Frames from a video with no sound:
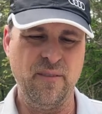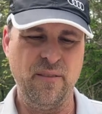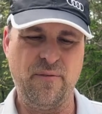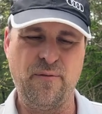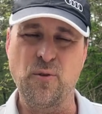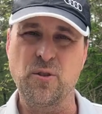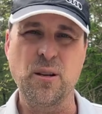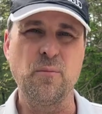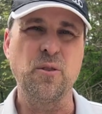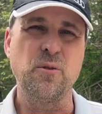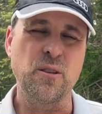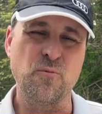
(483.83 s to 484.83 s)
for
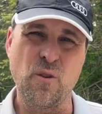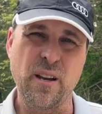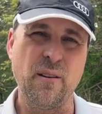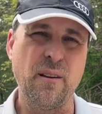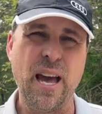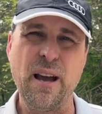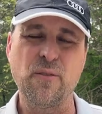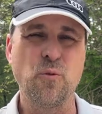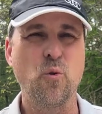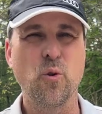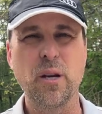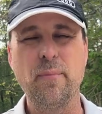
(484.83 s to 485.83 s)
someone who doesn't want to have to
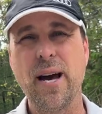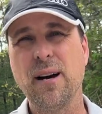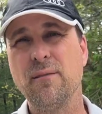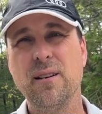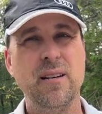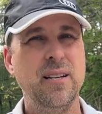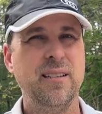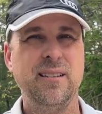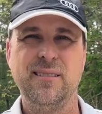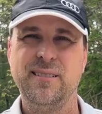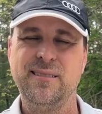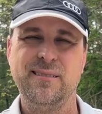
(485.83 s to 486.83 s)
worry about
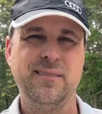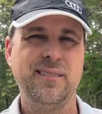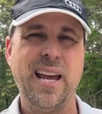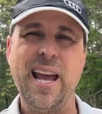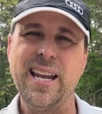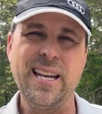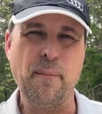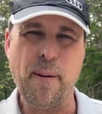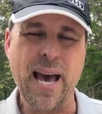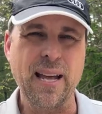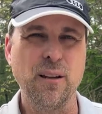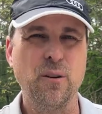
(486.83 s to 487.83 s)
handing a
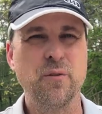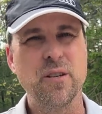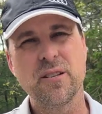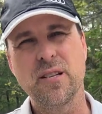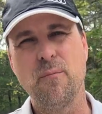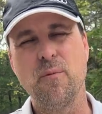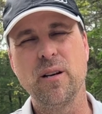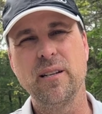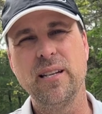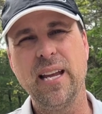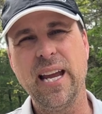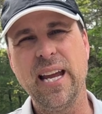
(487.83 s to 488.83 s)
paddle over to
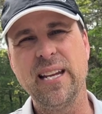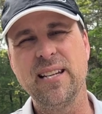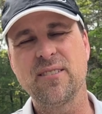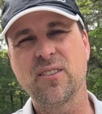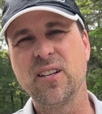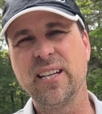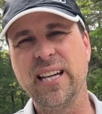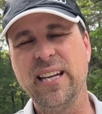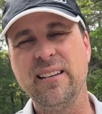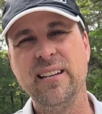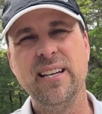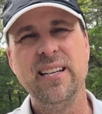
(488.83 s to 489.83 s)
someone and it's going to
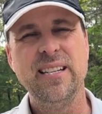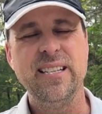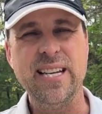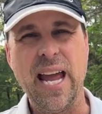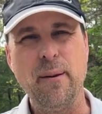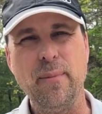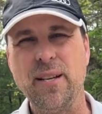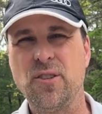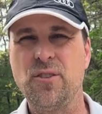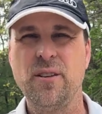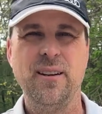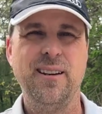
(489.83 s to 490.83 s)
get
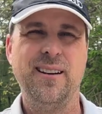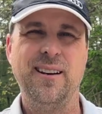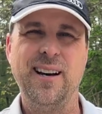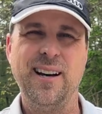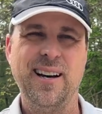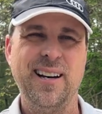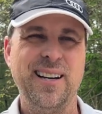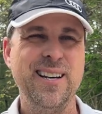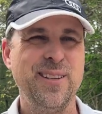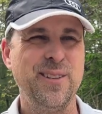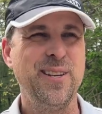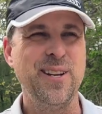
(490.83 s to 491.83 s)
damaged. Uh,
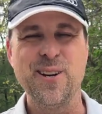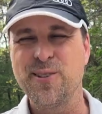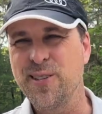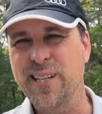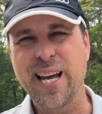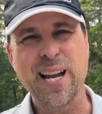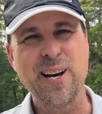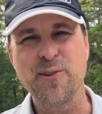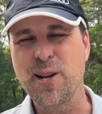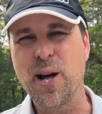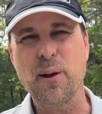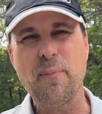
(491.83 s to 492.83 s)
you know, you got a
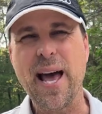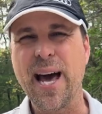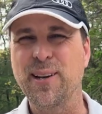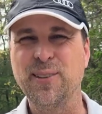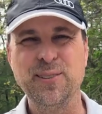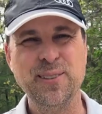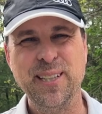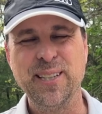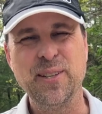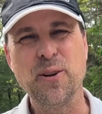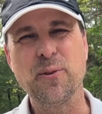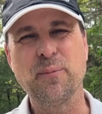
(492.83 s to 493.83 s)
hundred dollar paddle.
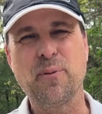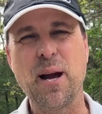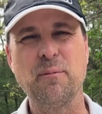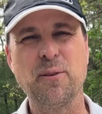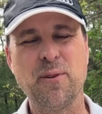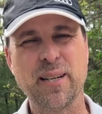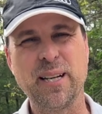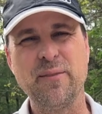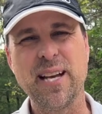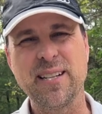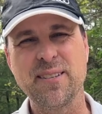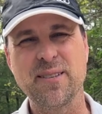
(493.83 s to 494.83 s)
You don't probably want to give
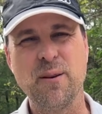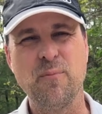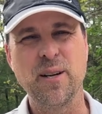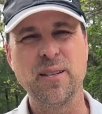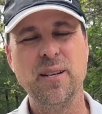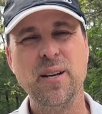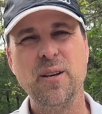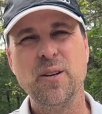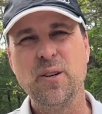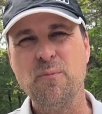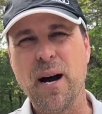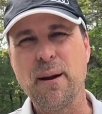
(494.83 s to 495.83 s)
that to someone
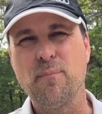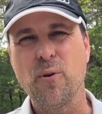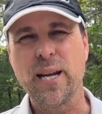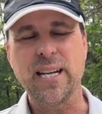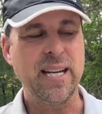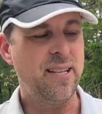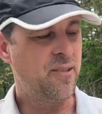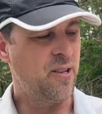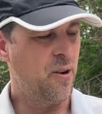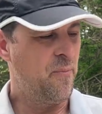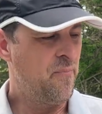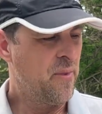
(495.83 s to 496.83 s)
who might break it.
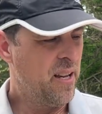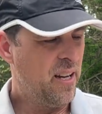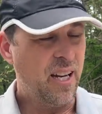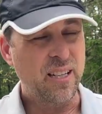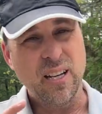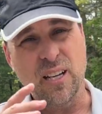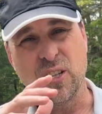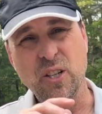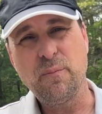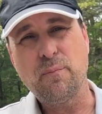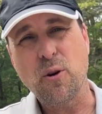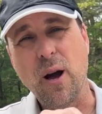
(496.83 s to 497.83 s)
So, a, a
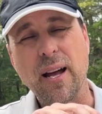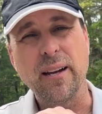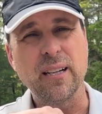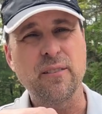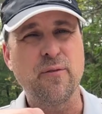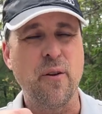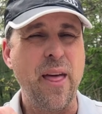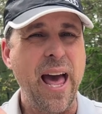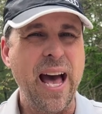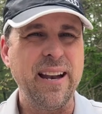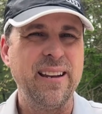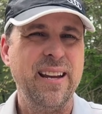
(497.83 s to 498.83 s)
good product for
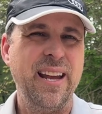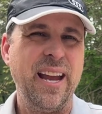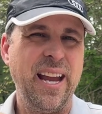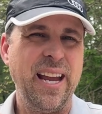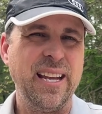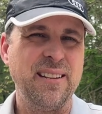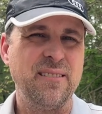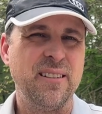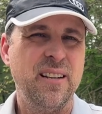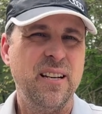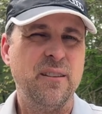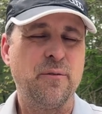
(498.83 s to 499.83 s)
that. And
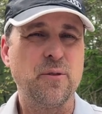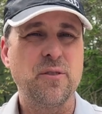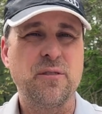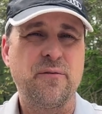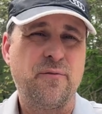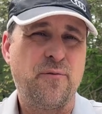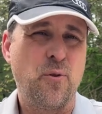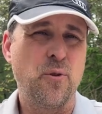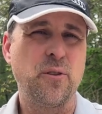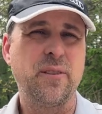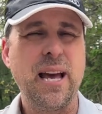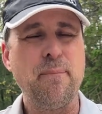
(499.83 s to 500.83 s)
for,
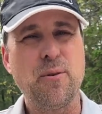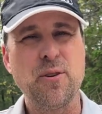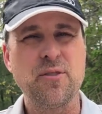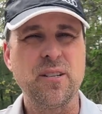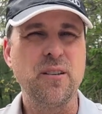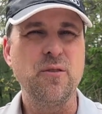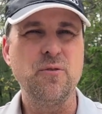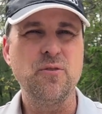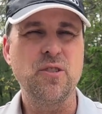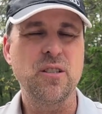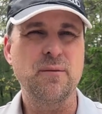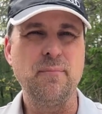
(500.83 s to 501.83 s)
for that person who's
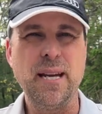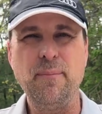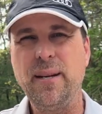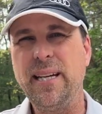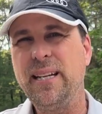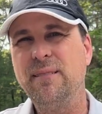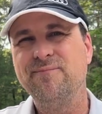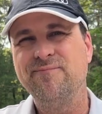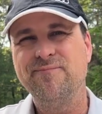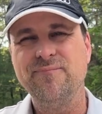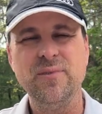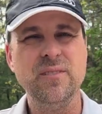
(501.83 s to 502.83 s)
just maybe,
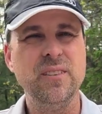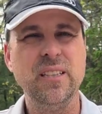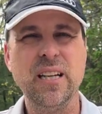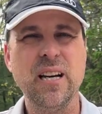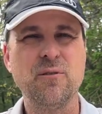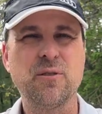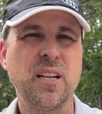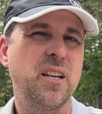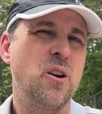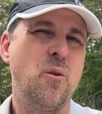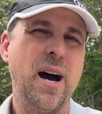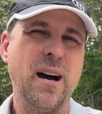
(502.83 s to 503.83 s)
you know, going to
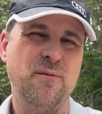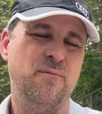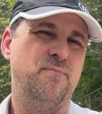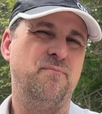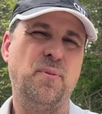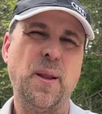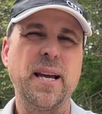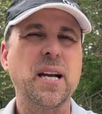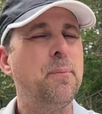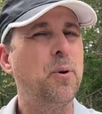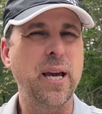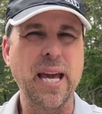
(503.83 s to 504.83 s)
go out and play a
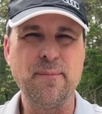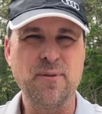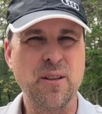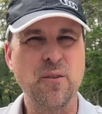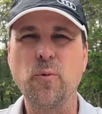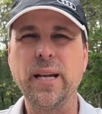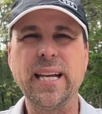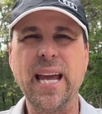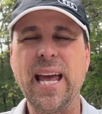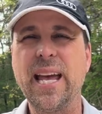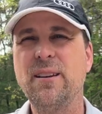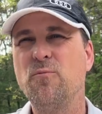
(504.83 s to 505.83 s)
couple games on the
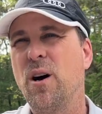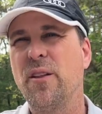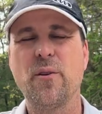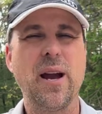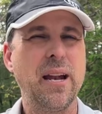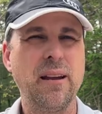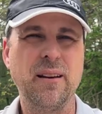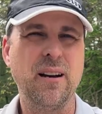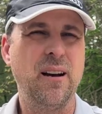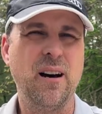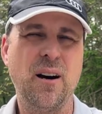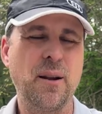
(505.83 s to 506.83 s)
weekend while they're at
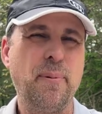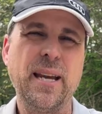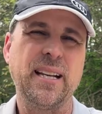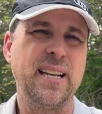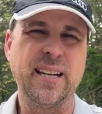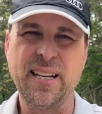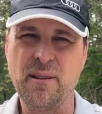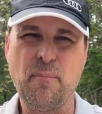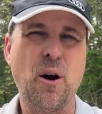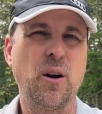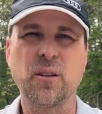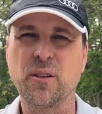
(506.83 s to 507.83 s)
uh, on a picnic in the
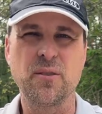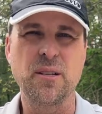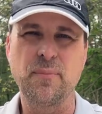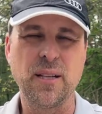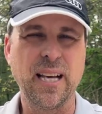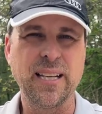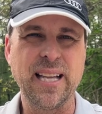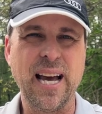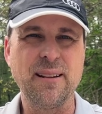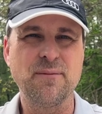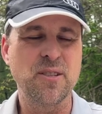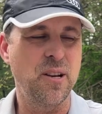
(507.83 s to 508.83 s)
park or something like
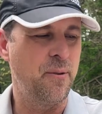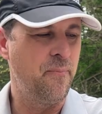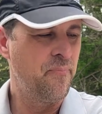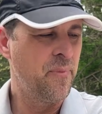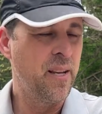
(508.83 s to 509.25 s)
that. So